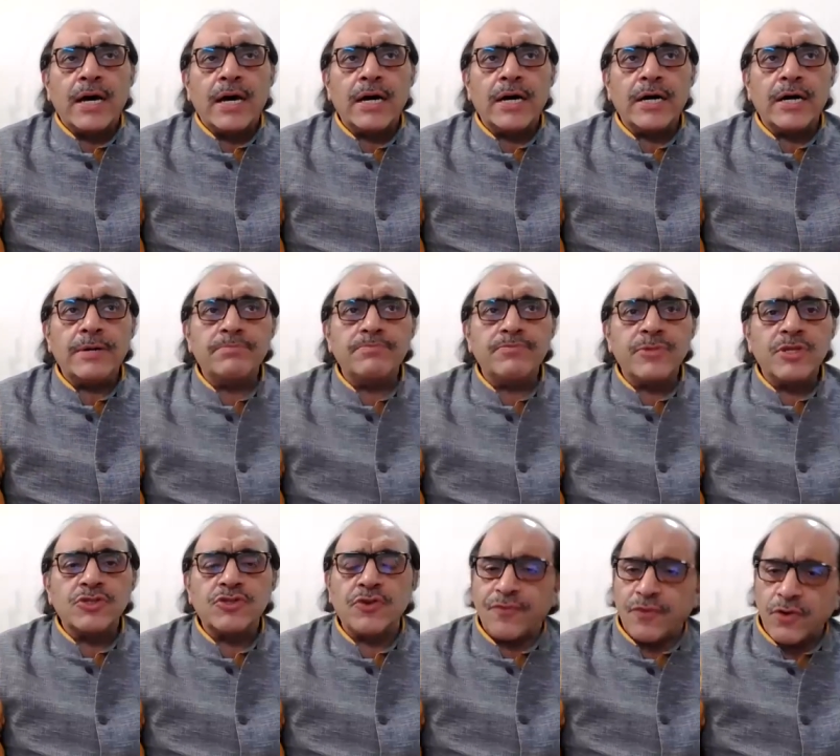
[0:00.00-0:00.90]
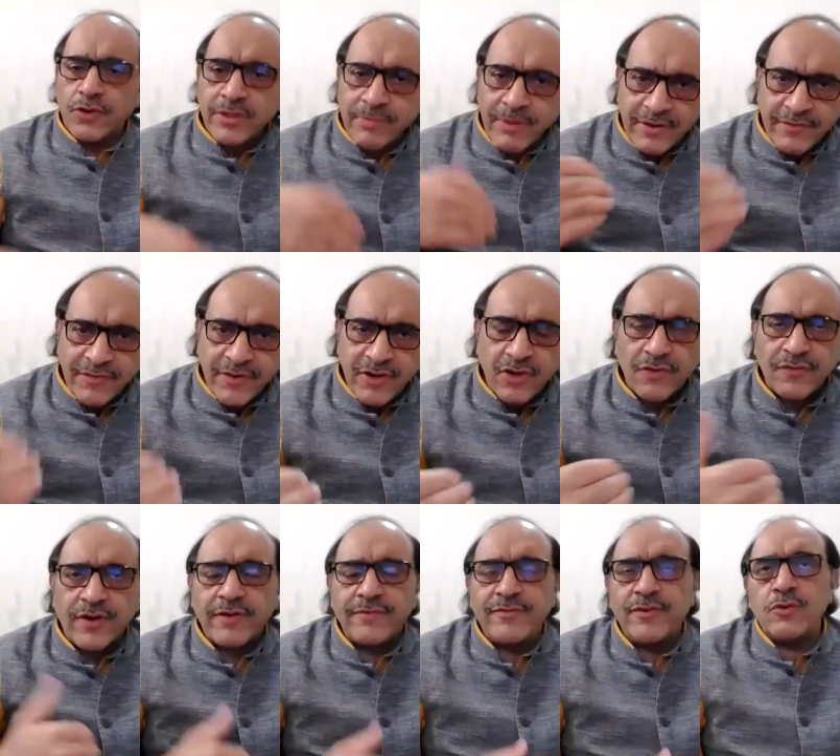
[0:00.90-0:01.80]
So for the benefit
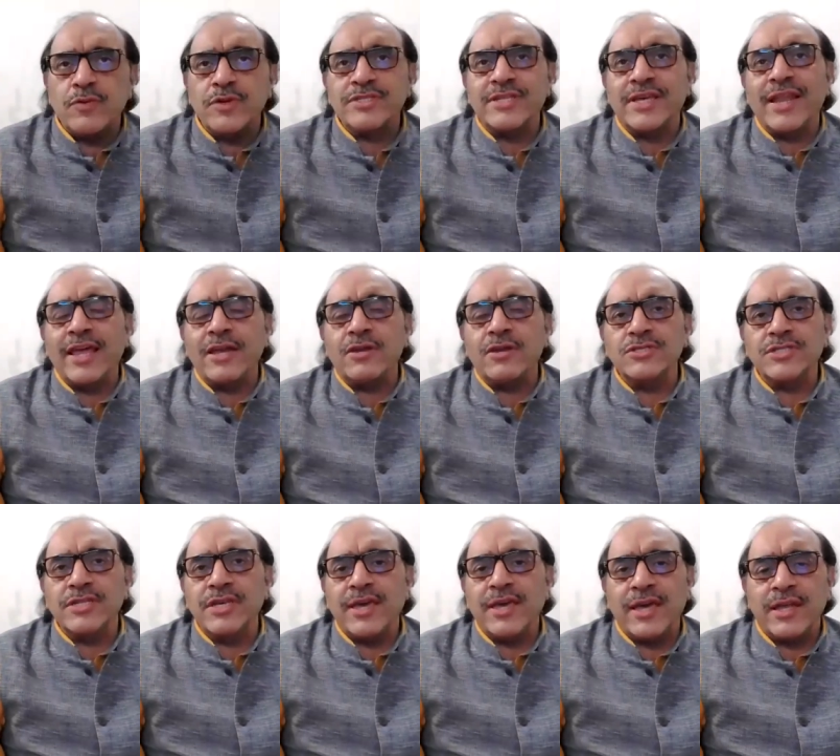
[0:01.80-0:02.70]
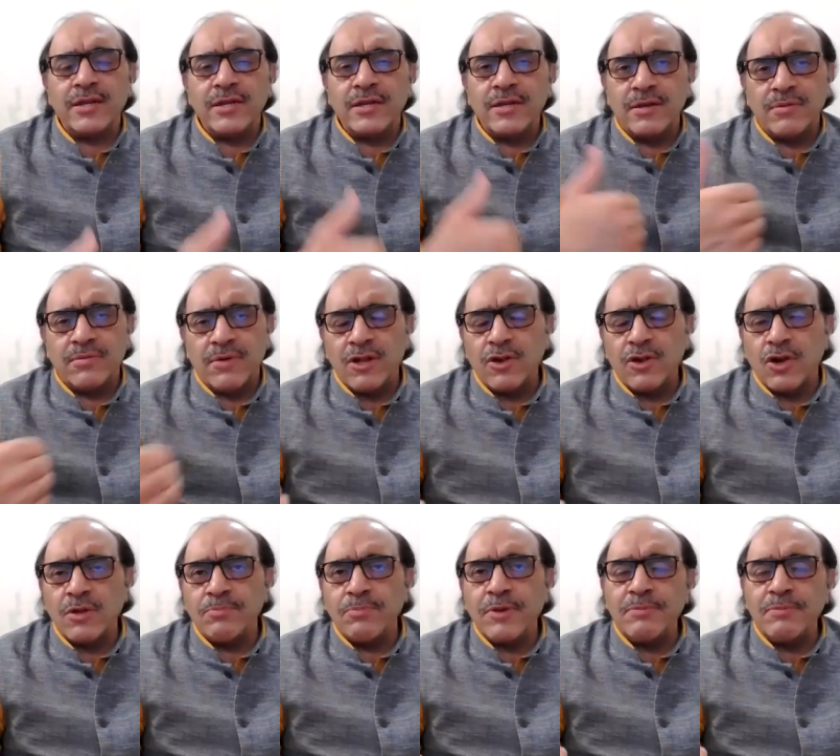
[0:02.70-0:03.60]
of our viewers, I like to say, and a
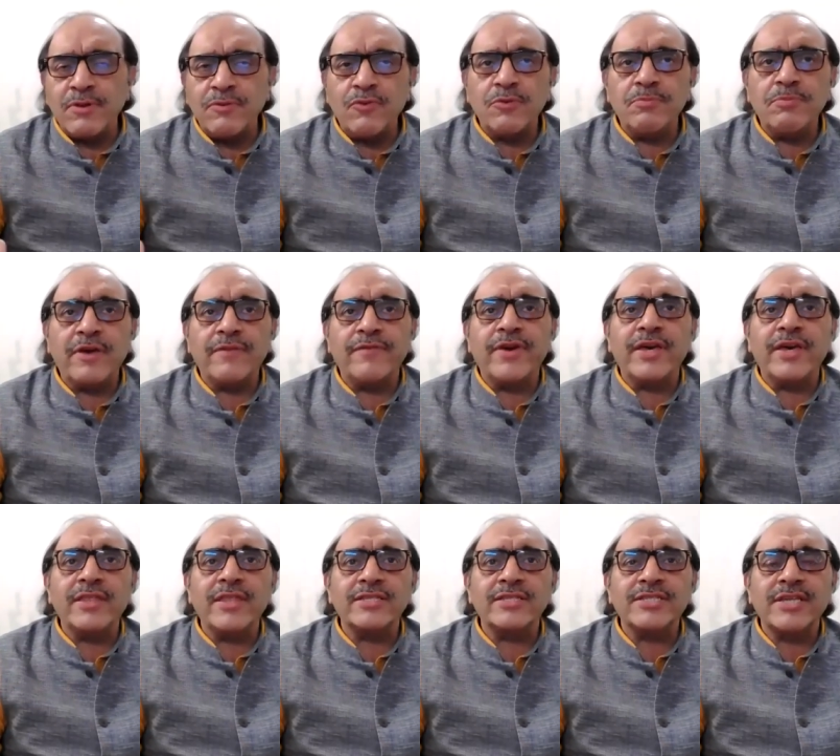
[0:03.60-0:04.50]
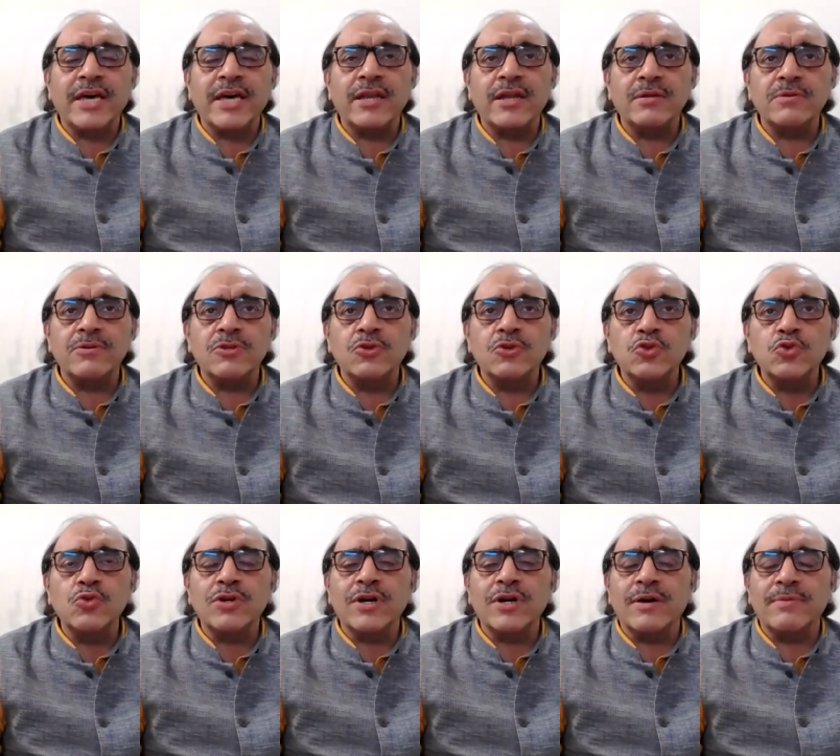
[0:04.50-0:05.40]
lot of people would be aware that Saira, you
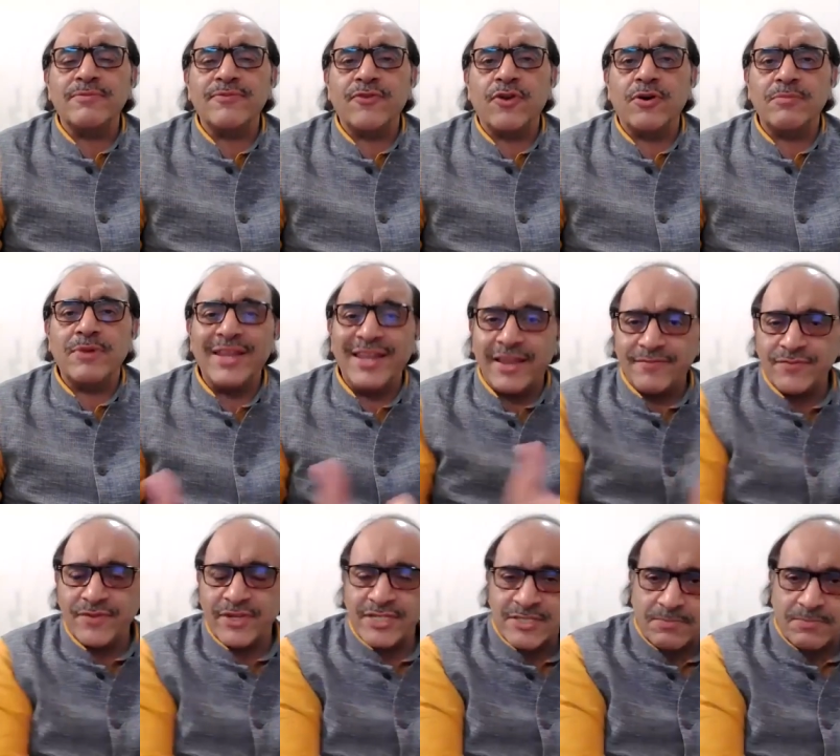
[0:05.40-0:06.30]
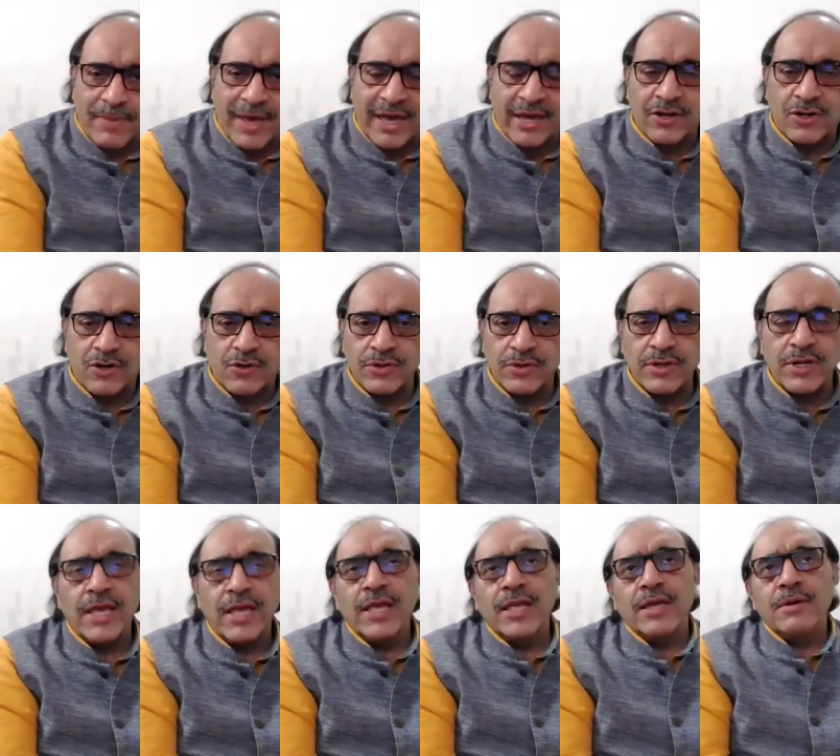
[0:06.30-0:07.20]
do come from a leftist background.
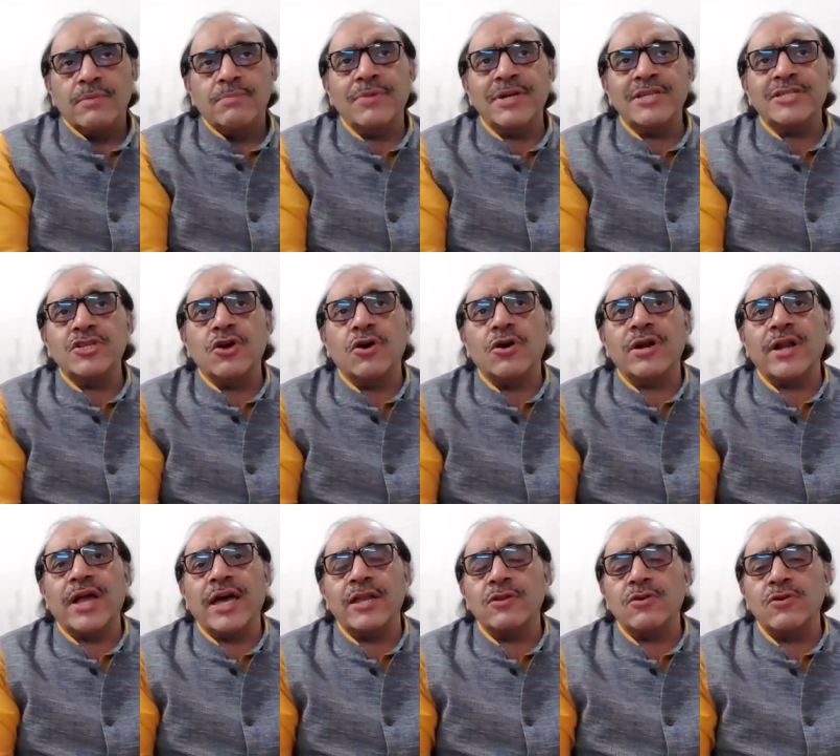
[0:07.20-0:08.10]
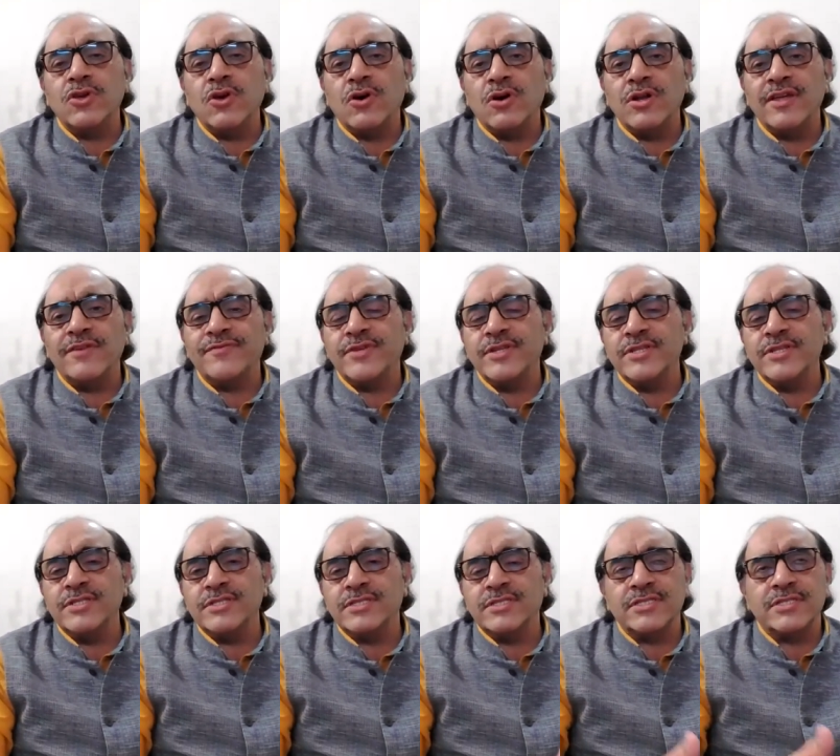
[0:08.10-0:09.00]
But I know your
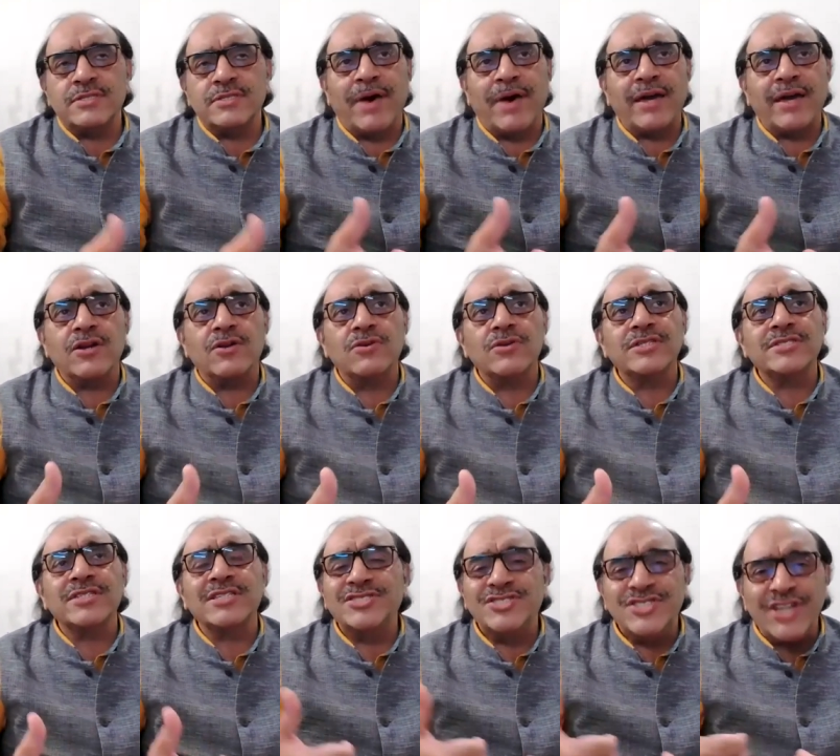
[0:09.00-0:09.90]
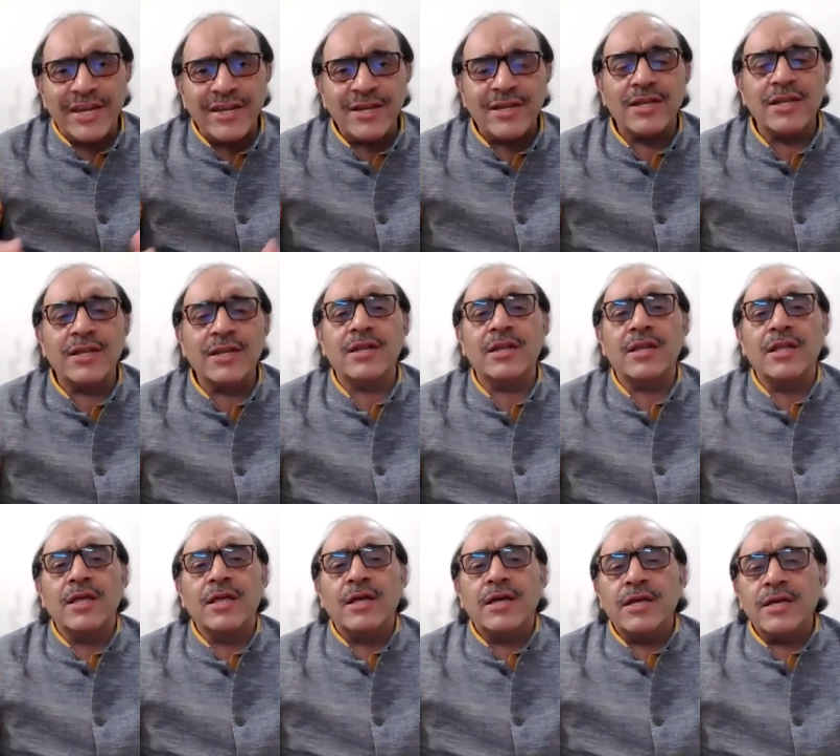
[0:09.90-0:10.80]
leftist background is a gentle,
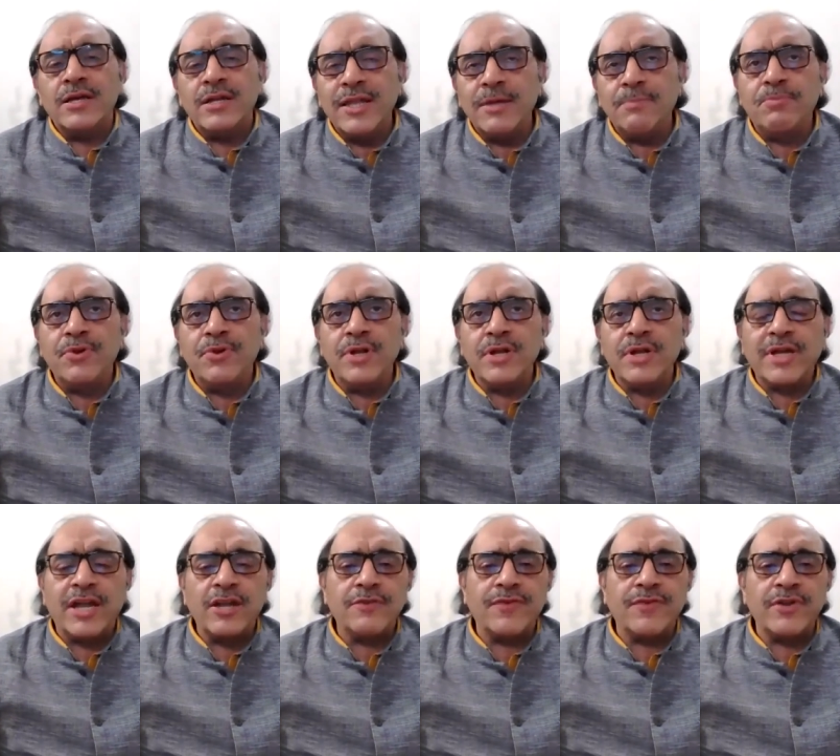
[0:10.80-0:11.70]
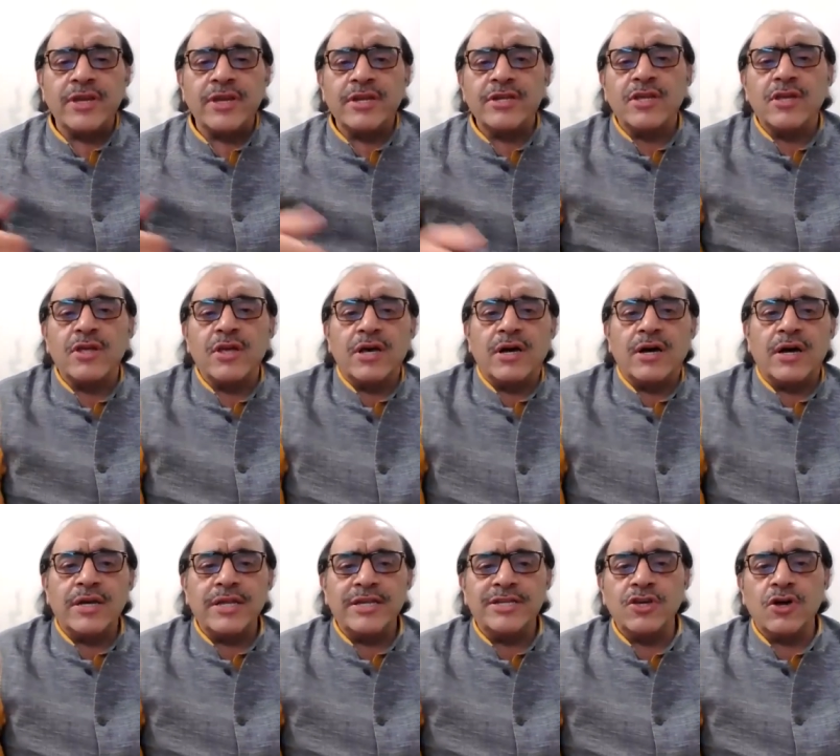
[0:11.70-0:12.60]
liberal kind of an
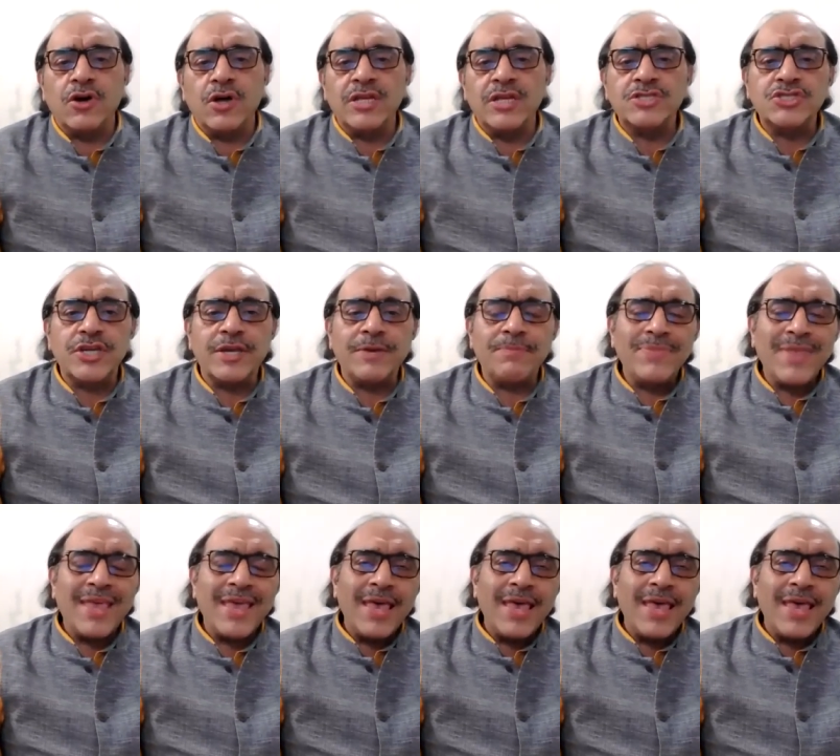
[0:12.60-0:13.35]
ideology.